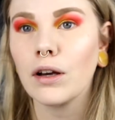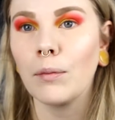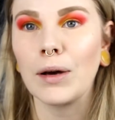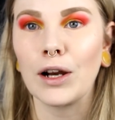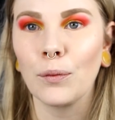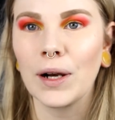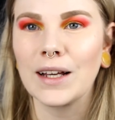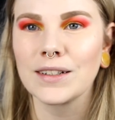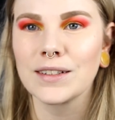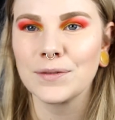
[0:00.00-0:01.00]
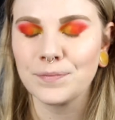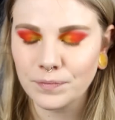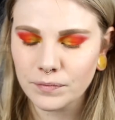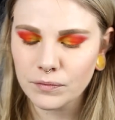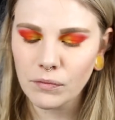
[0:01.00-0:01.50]
on my lower lash.
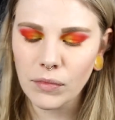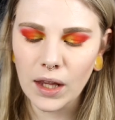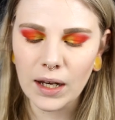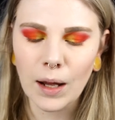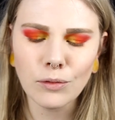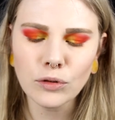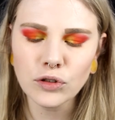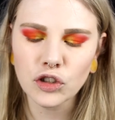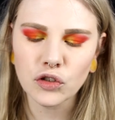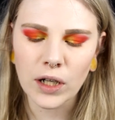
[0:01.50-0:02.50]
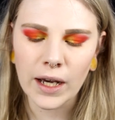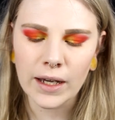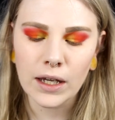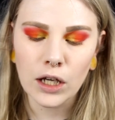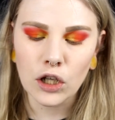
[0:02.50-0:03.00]
And I'm going to
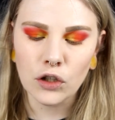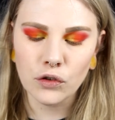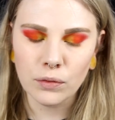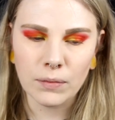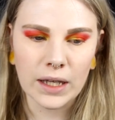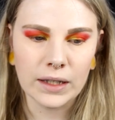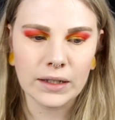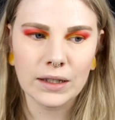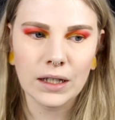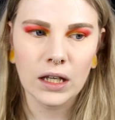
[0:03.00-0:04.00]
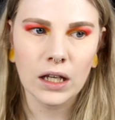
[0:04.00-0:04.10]
try to make